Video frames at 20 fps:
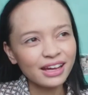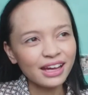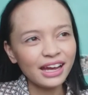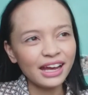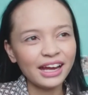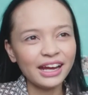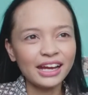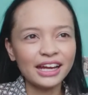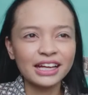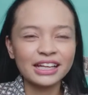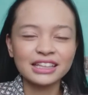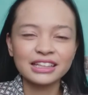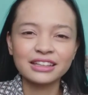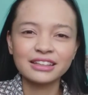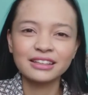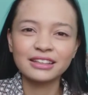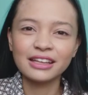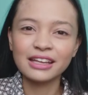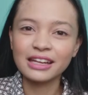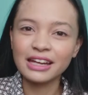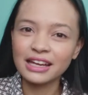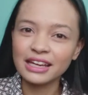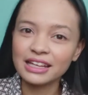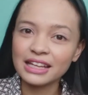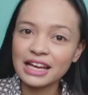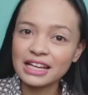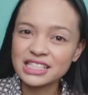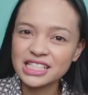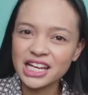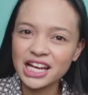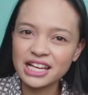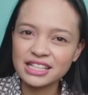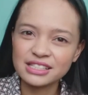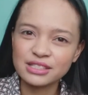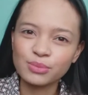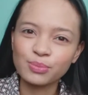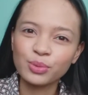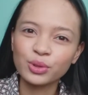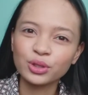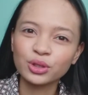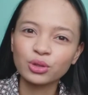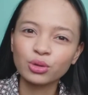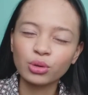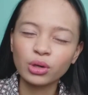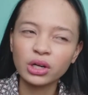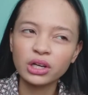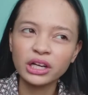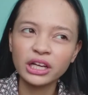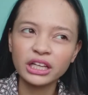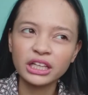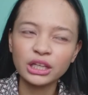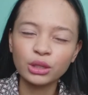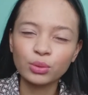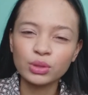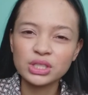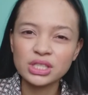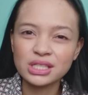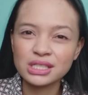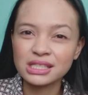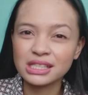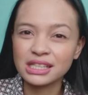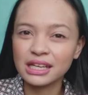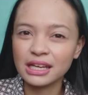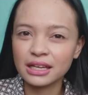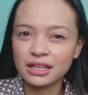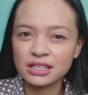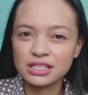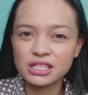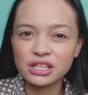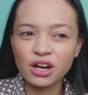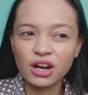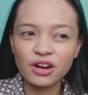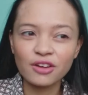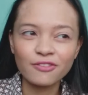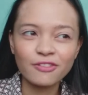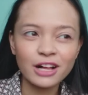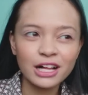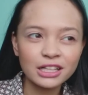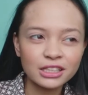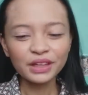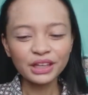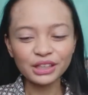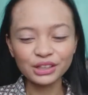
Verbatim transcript: and then it actually has a book two already, which is the Ikessar Felt.